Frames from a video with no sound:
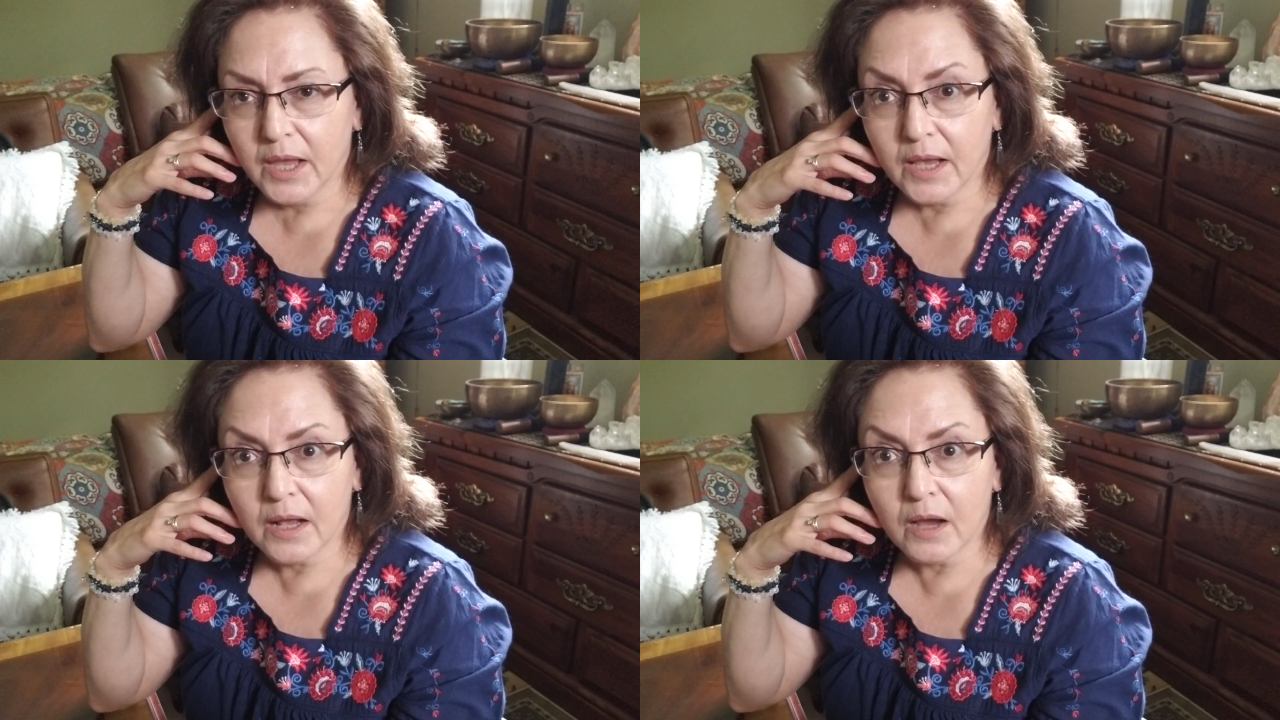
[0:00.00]

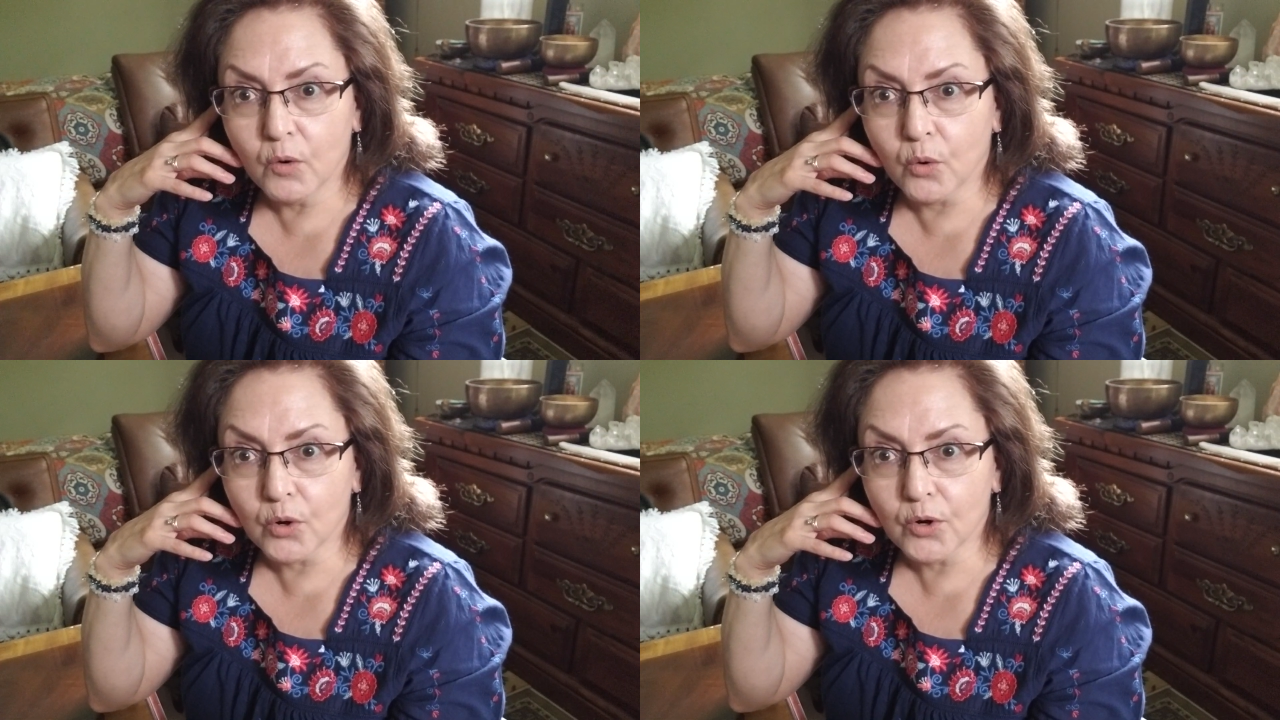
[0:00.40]
and I
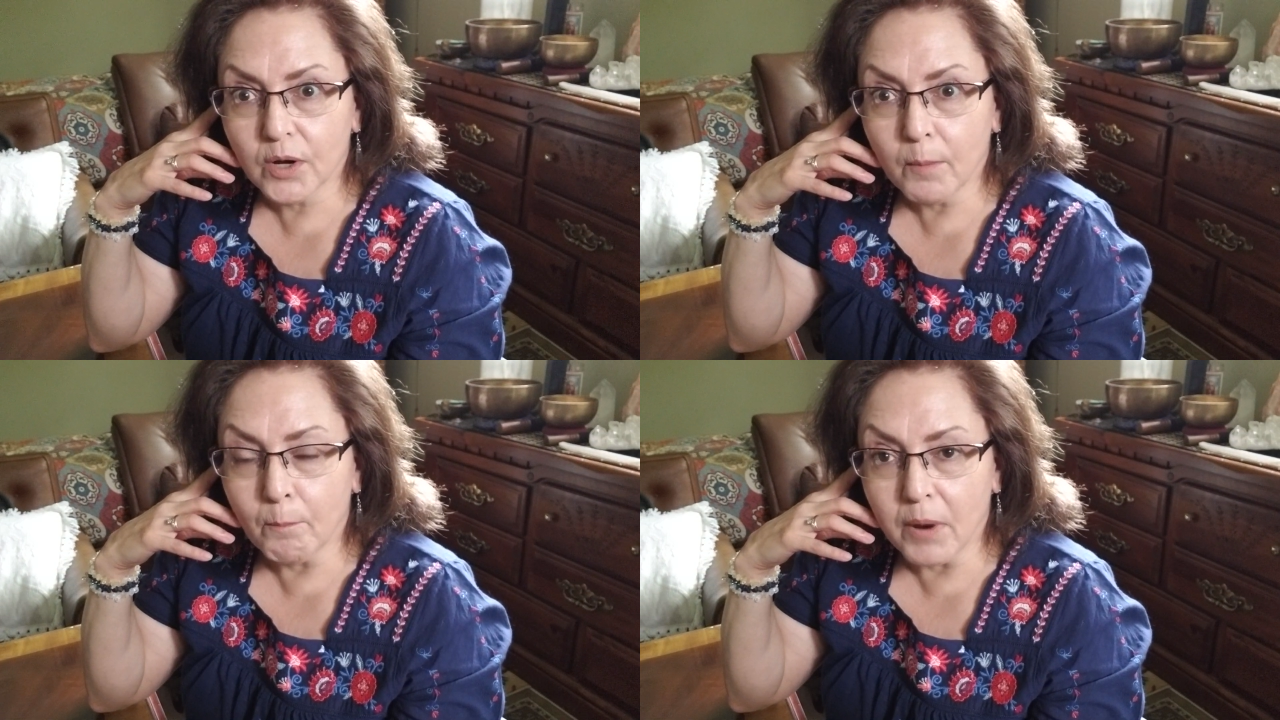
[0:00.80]
ordered
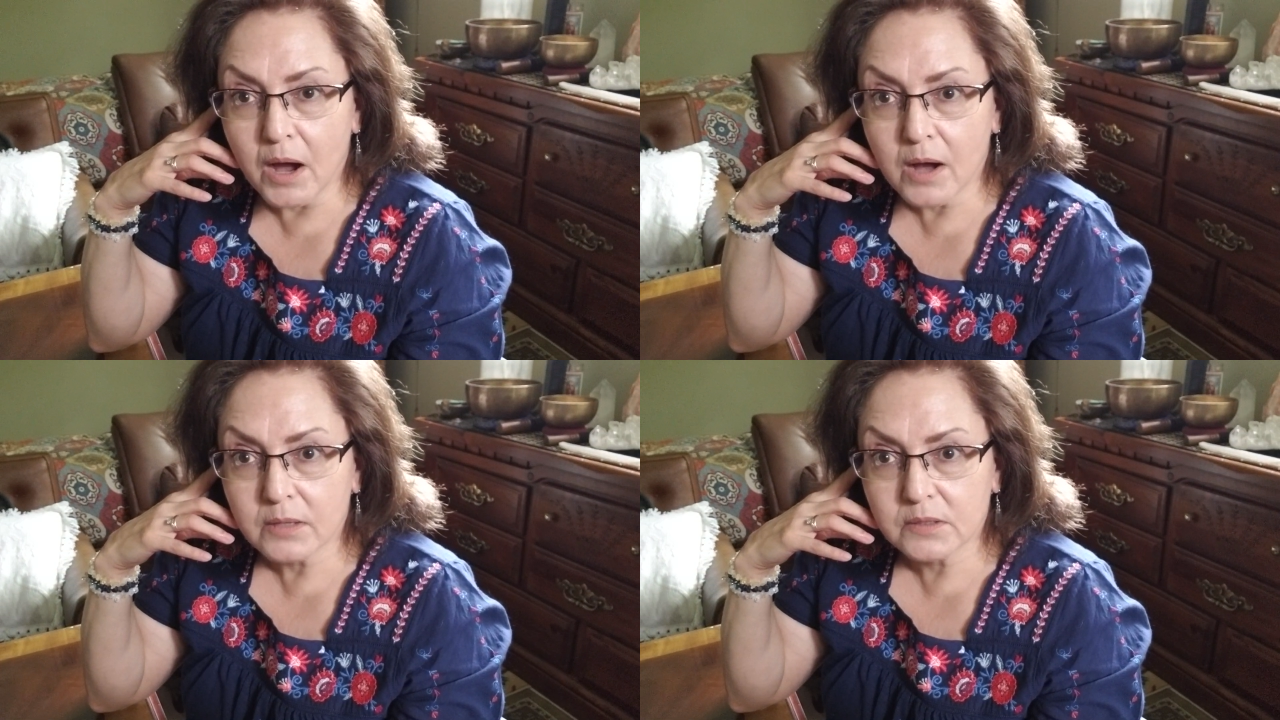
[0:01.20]
a
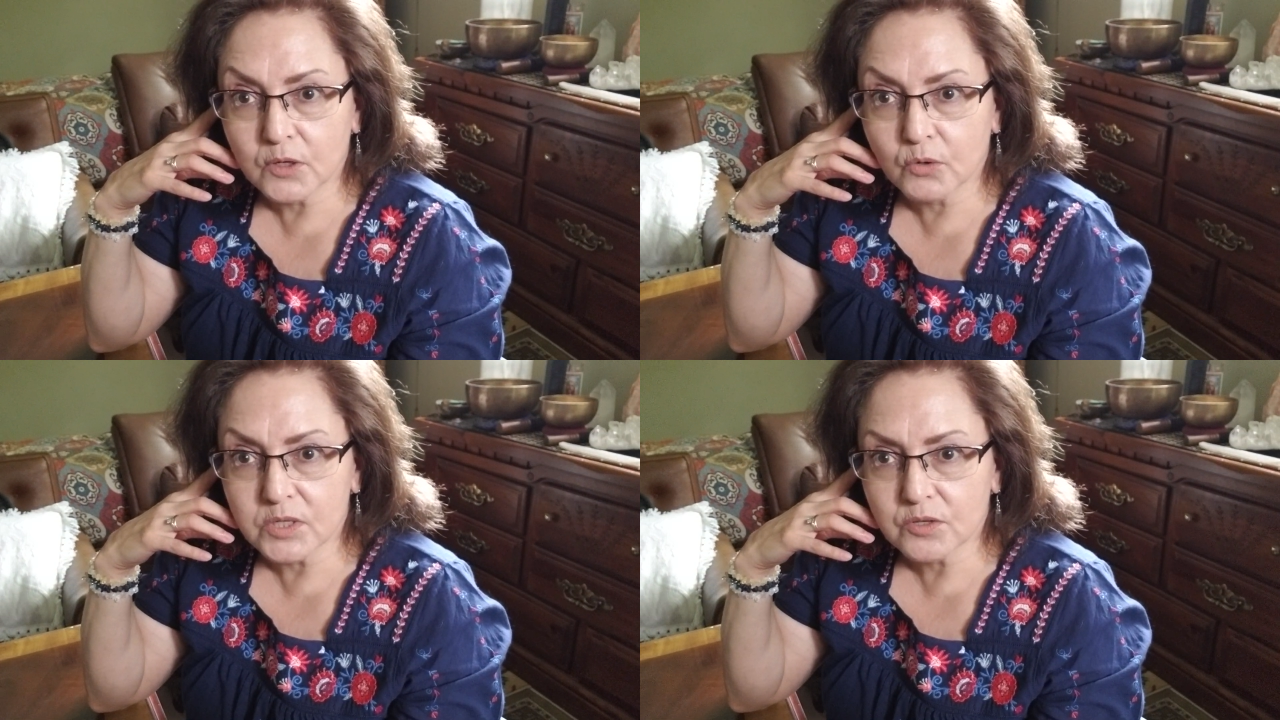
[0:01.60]
box of
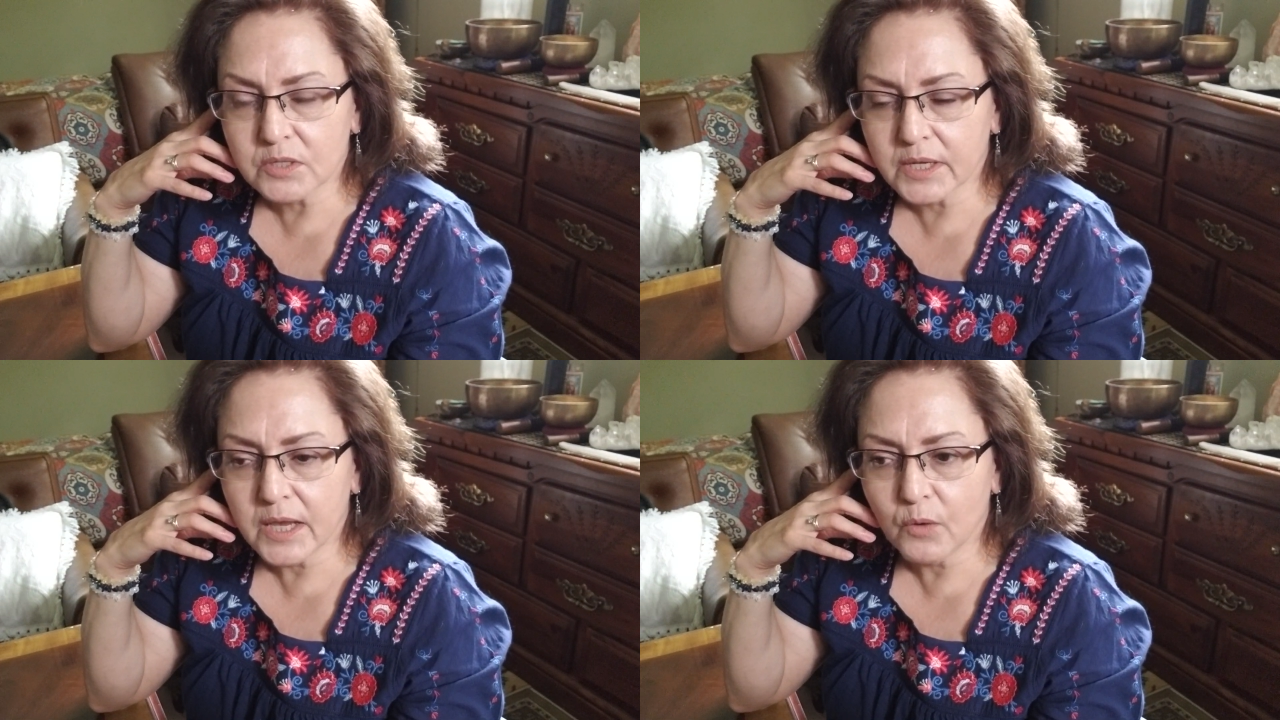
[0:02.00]
crystals. I
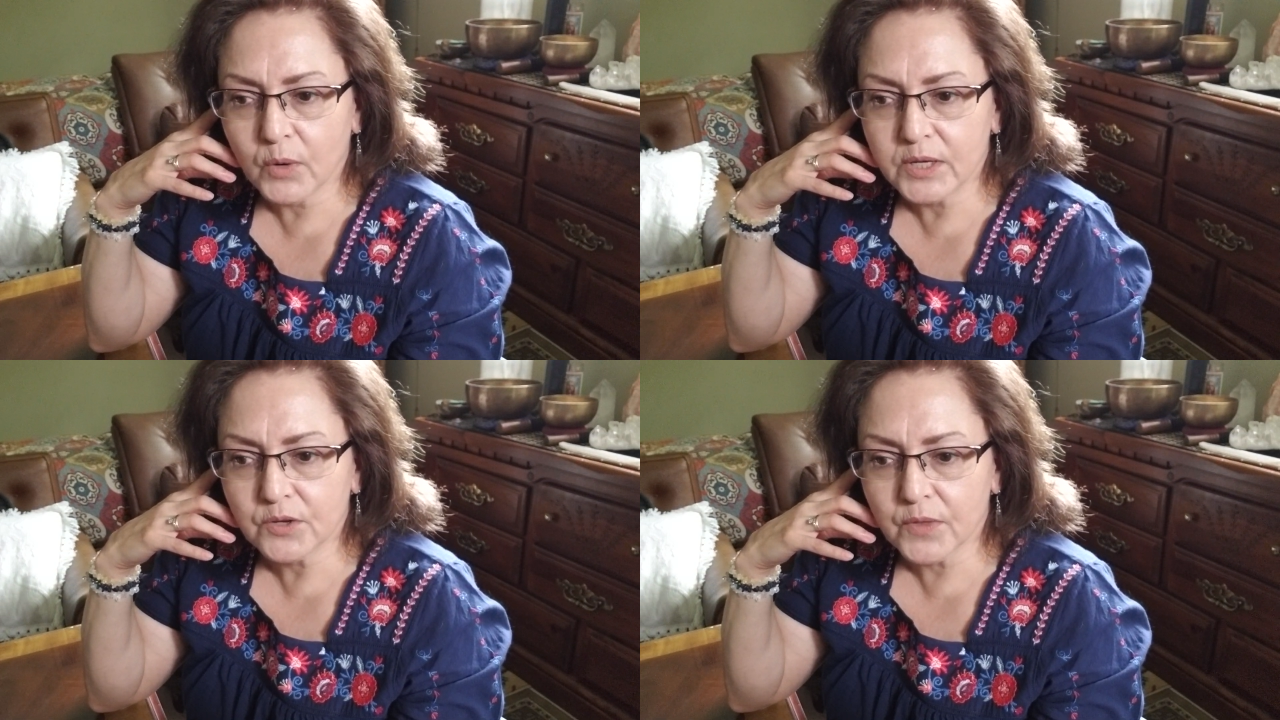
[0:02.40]
can't
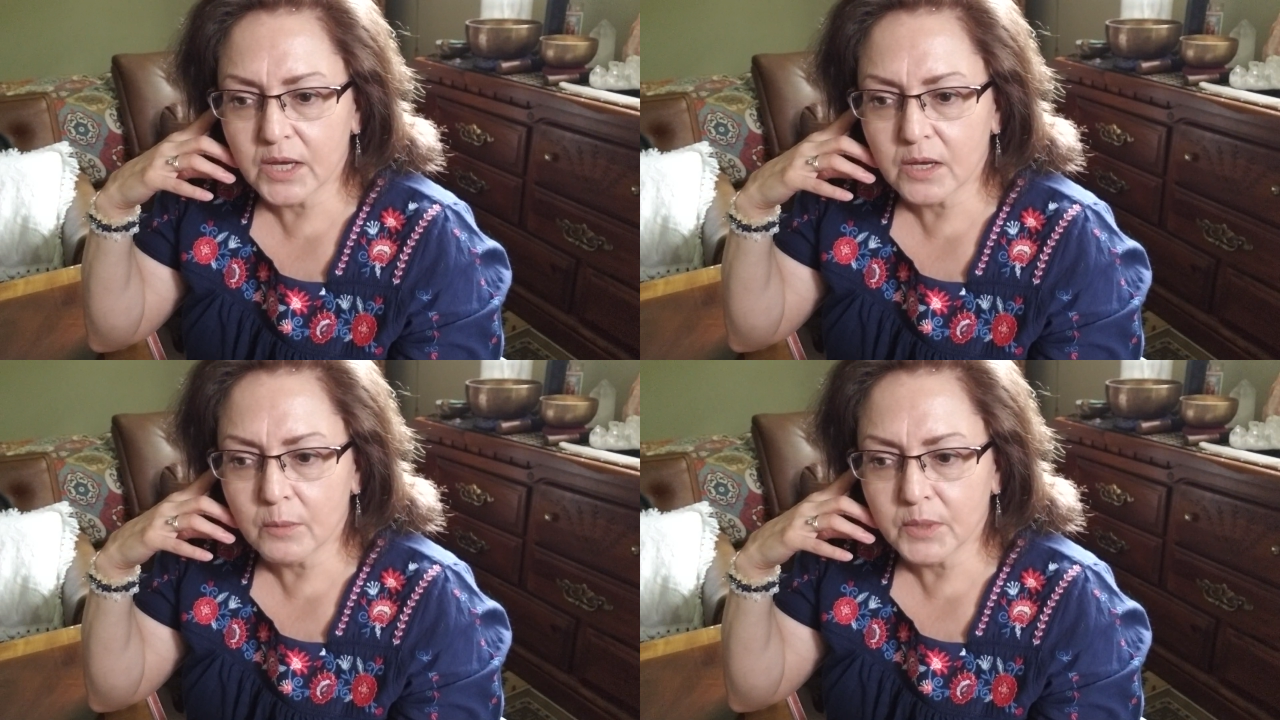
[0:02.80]
wait till they
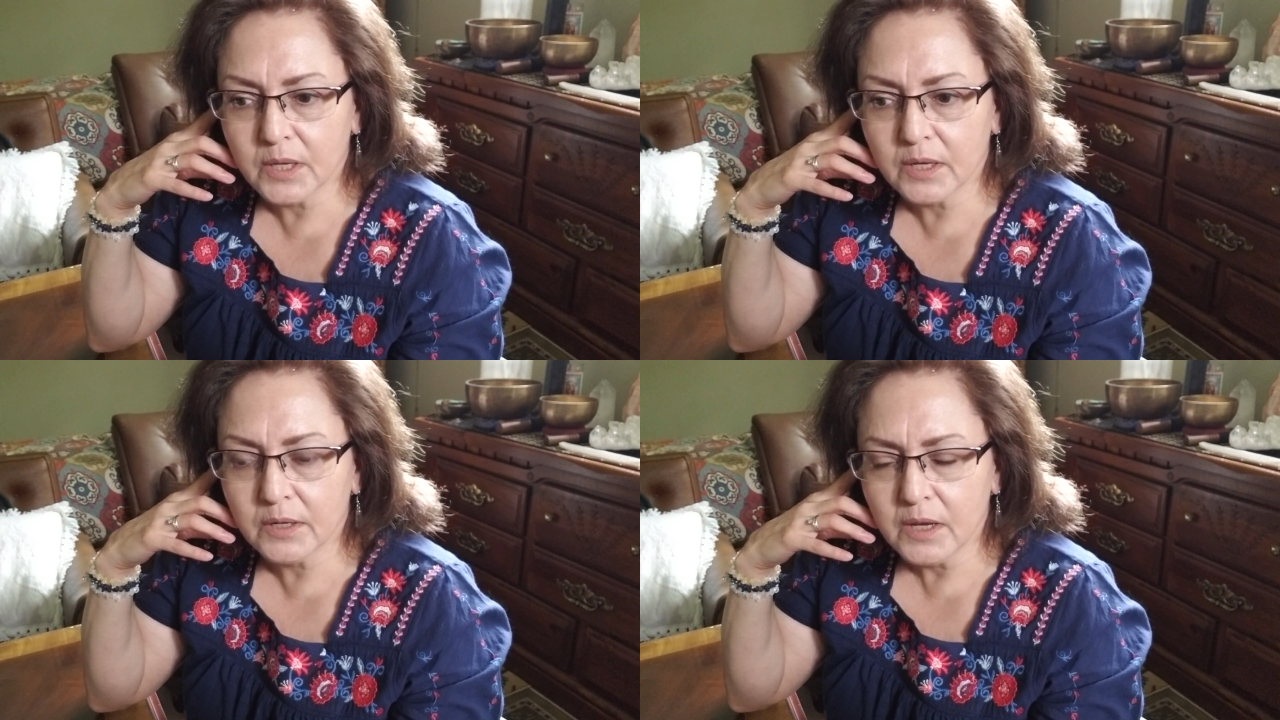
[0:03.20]
come
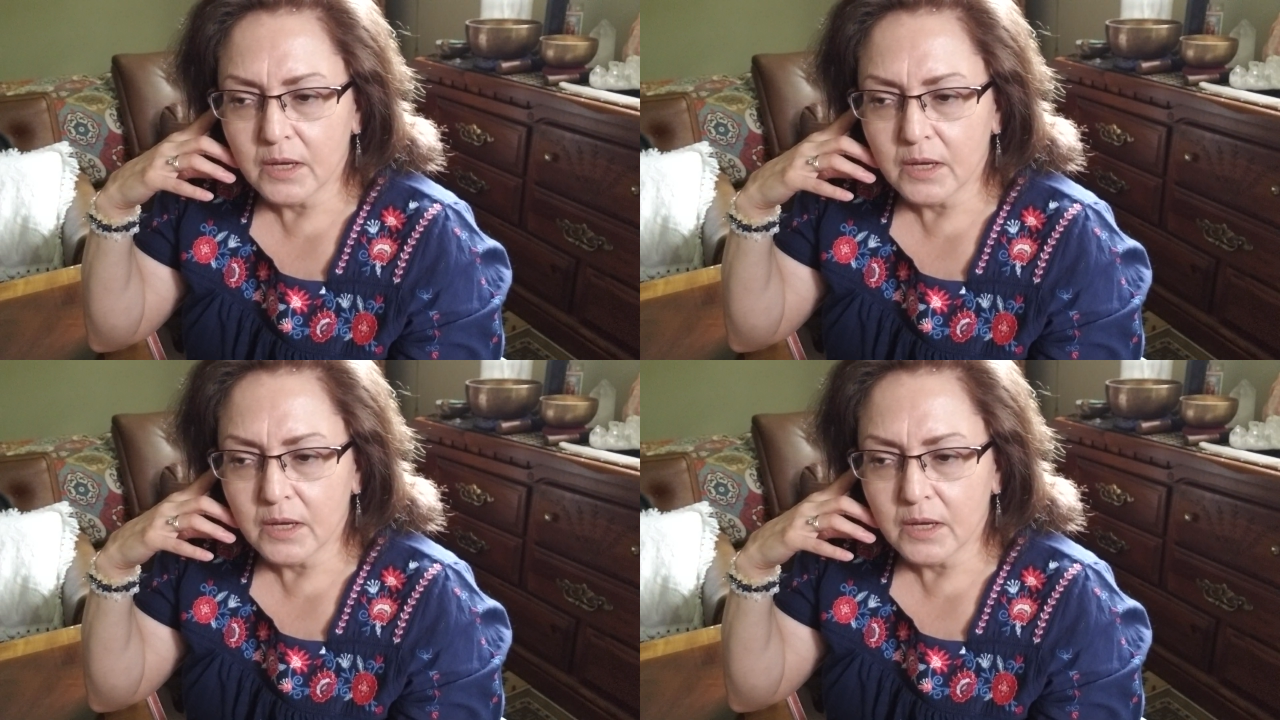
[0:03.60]
in.